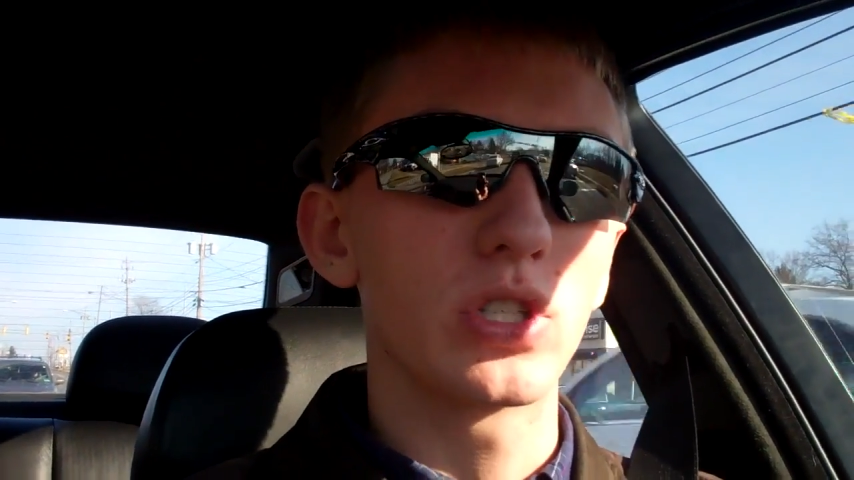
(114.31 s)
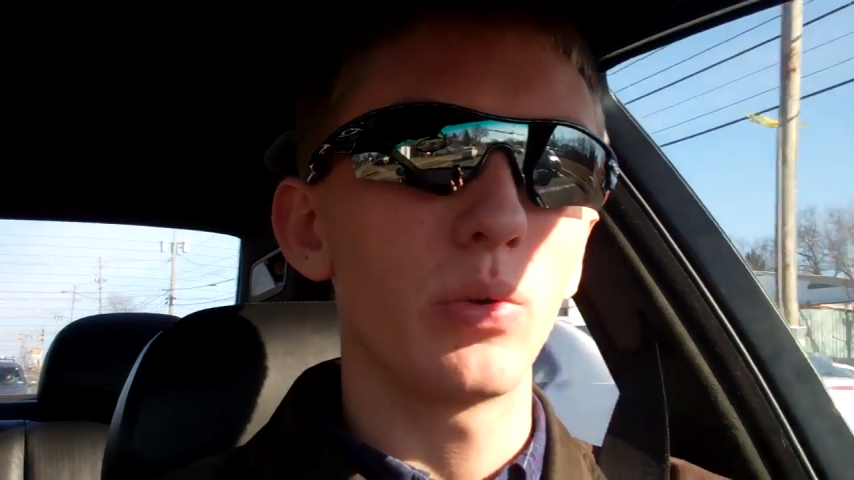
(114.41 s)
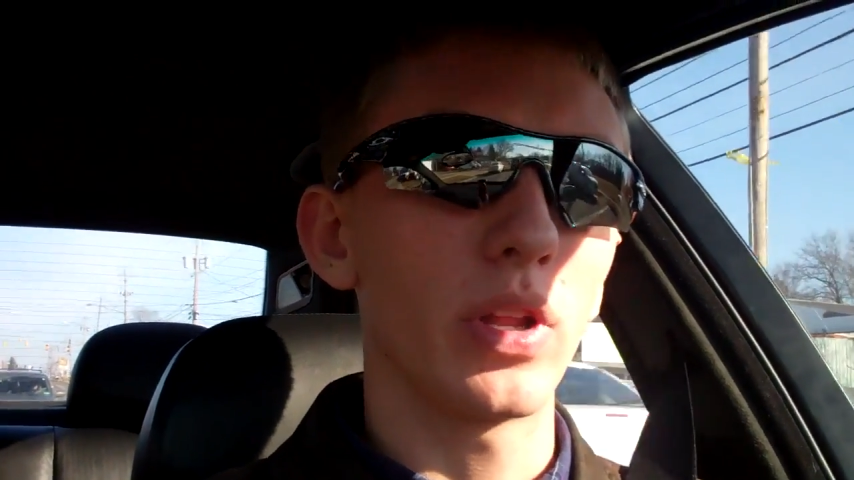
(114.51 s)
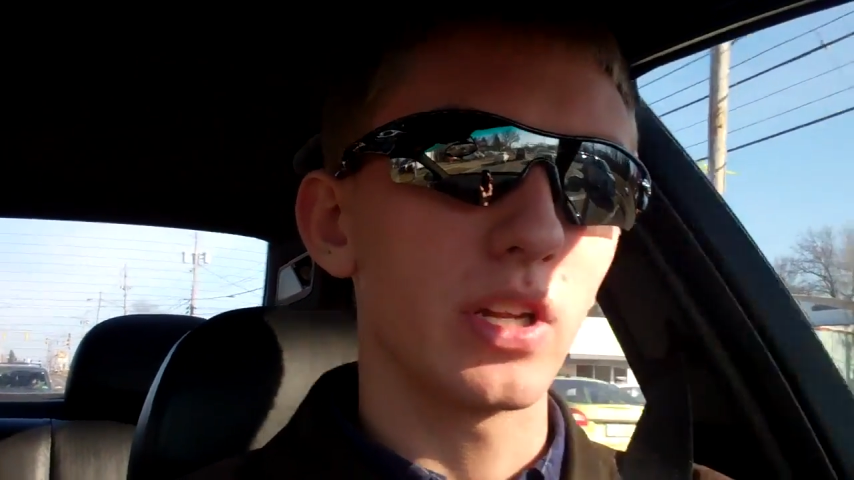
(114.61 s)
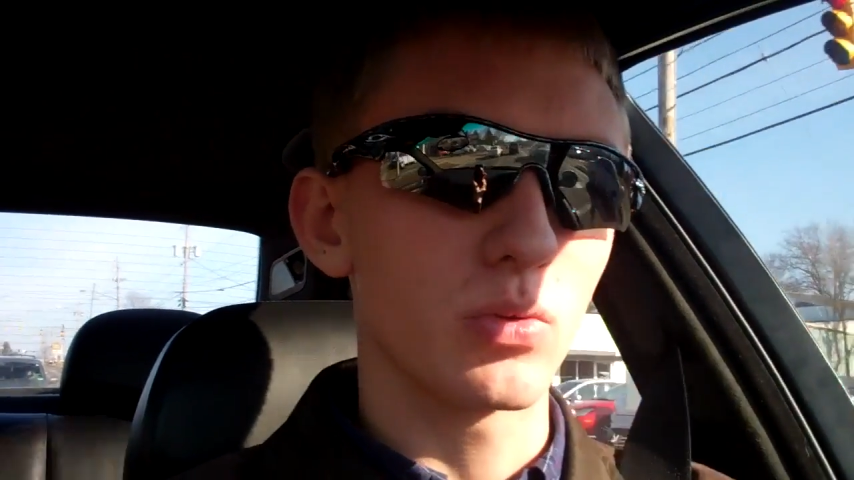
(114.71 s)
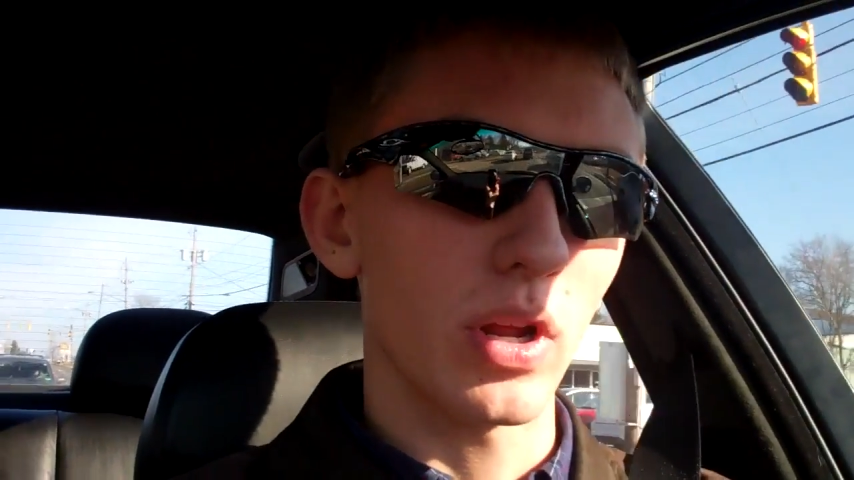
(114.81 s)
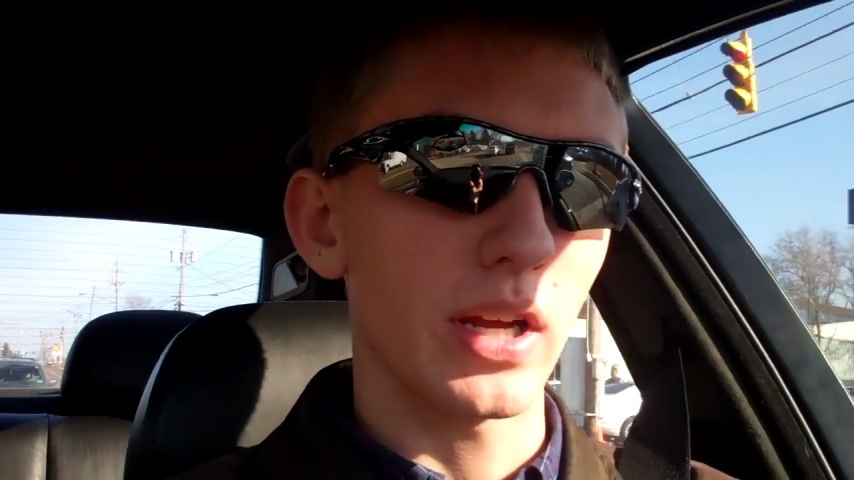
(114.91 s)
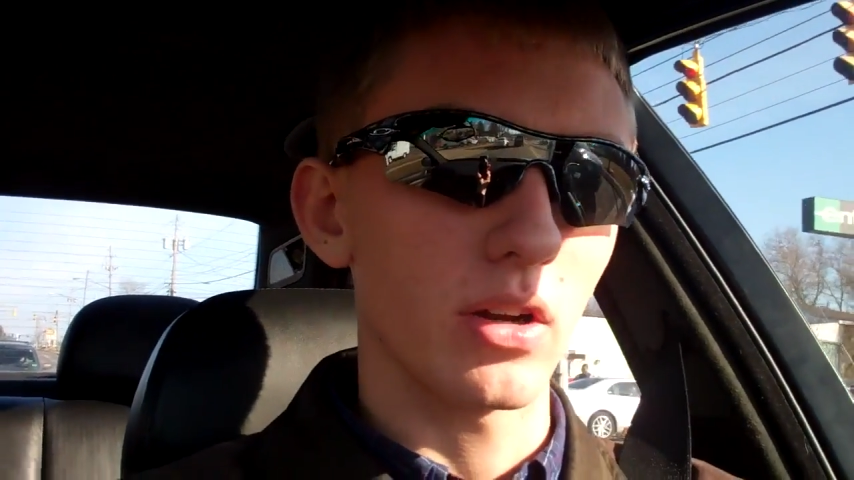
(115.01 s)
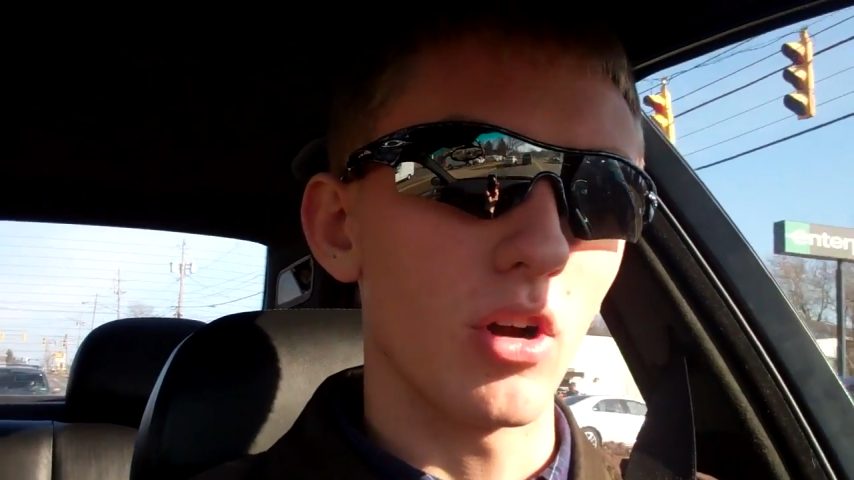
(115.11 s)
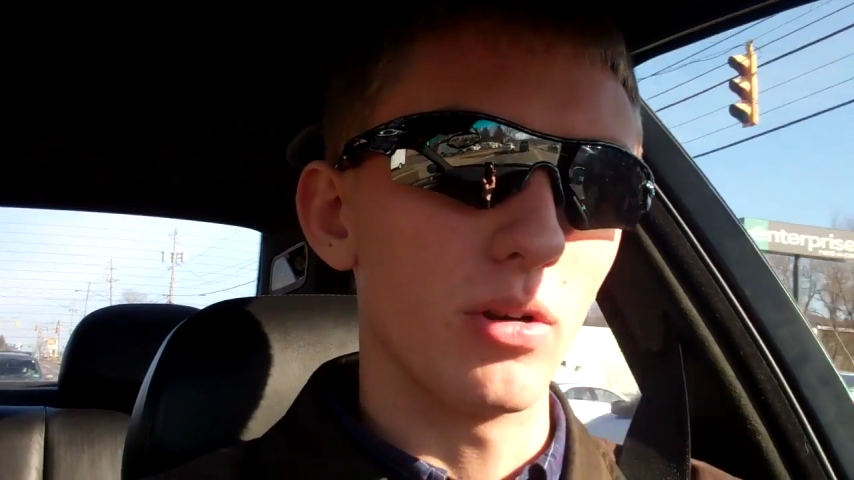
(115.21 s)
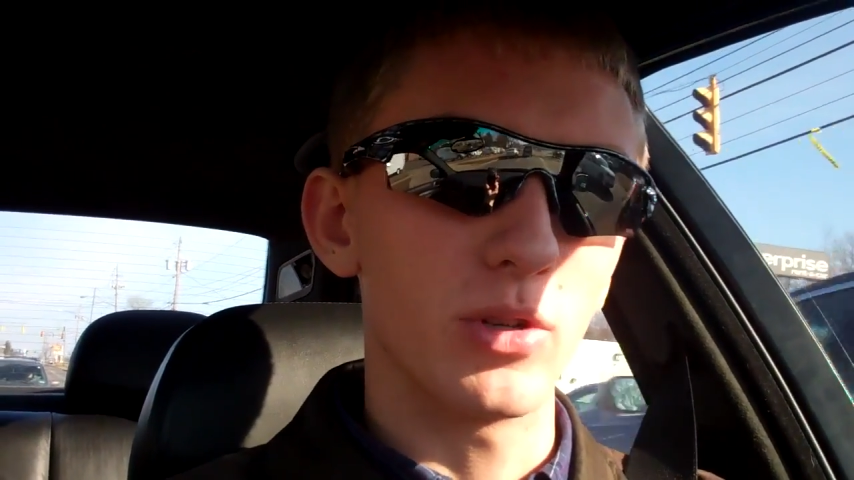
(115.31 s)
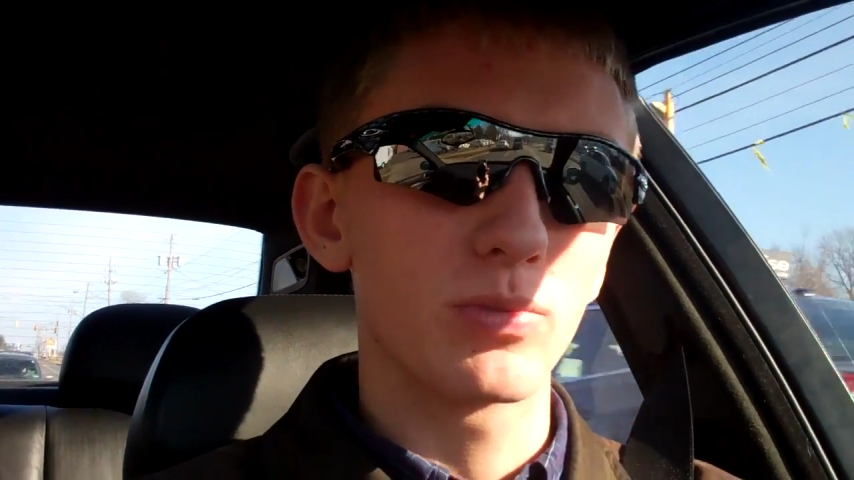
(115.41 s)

see what it is when I get home.